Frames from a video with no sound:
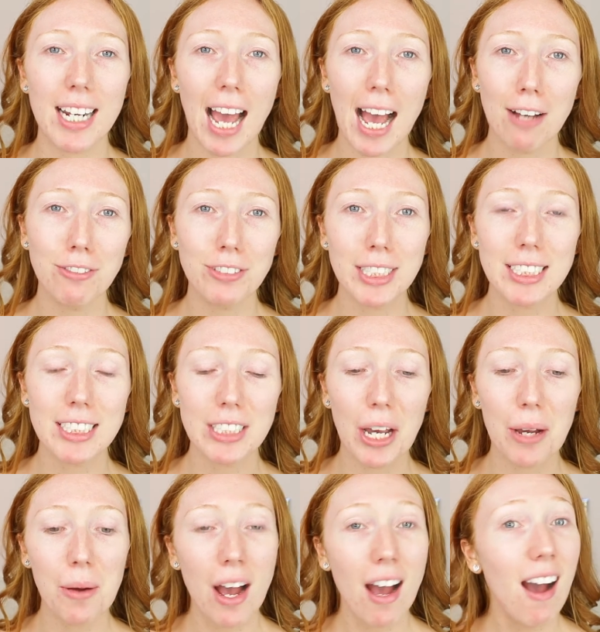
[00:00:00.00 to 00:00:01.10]
and after.
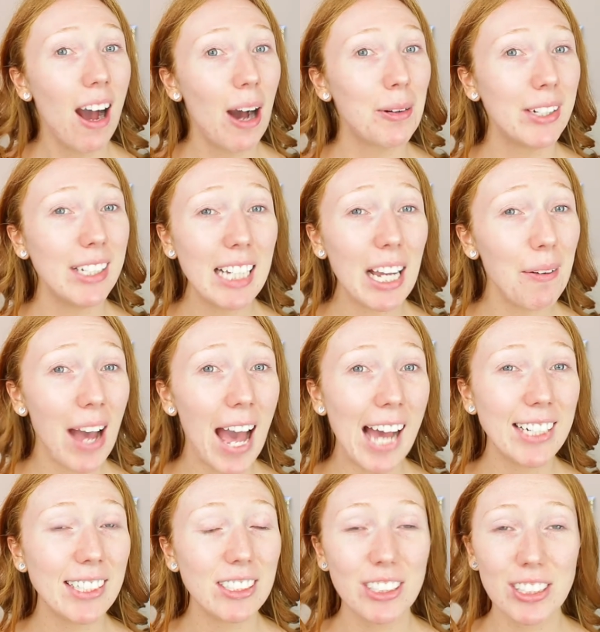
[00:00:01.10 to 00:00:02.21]
So I'm going to go
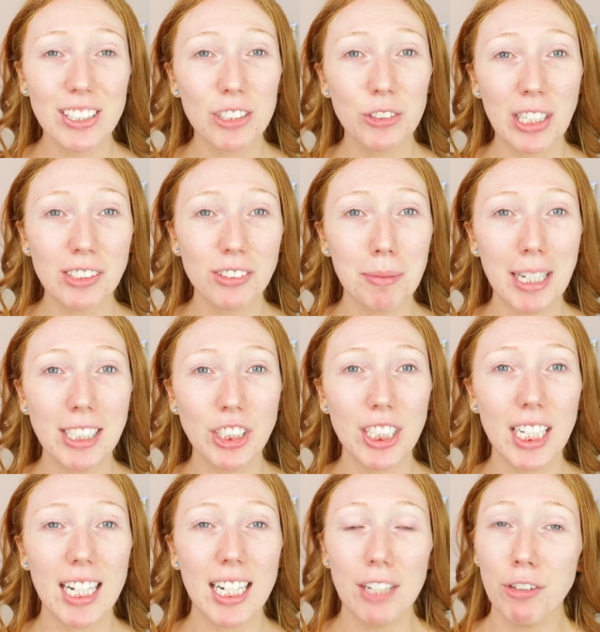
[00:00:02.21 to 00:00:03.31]
ahead, do the
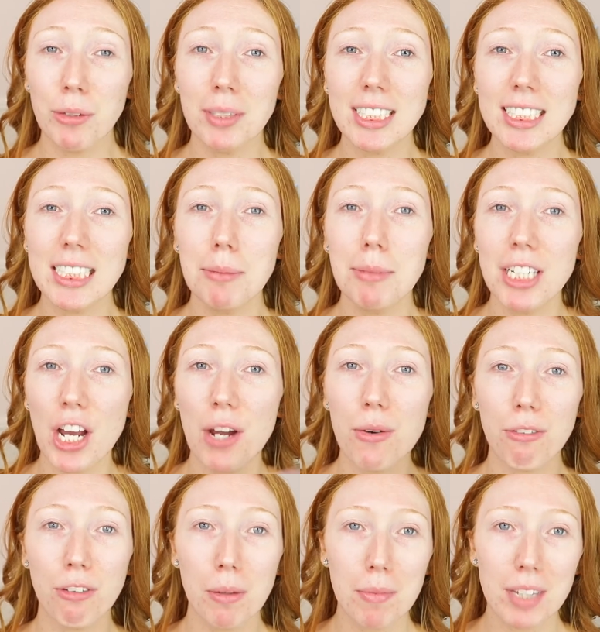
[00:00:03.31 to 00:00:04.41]
transformation, and if you want to see me
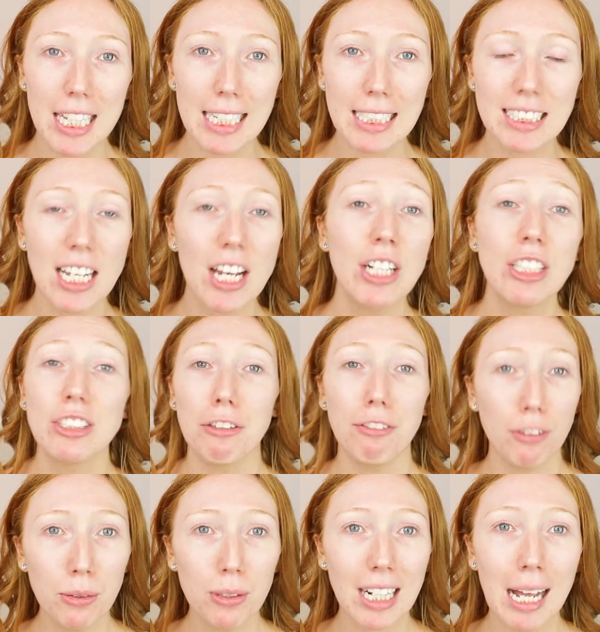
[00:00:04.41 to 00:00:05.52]
go from this to
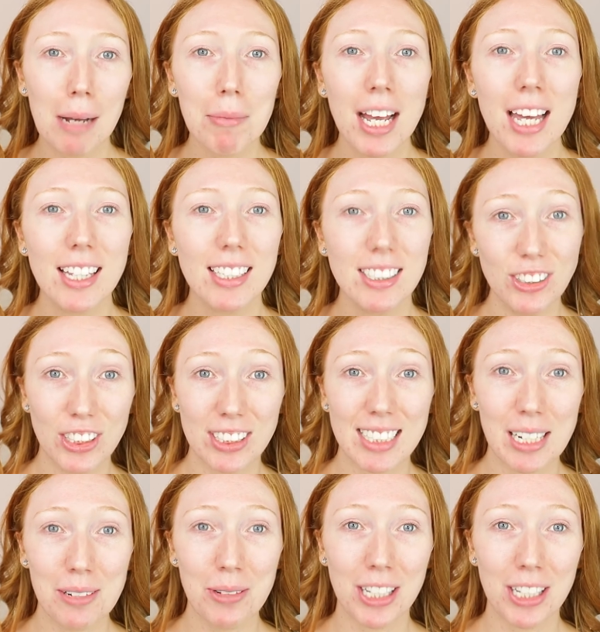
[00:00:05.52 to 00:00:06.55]
full glam, then just keep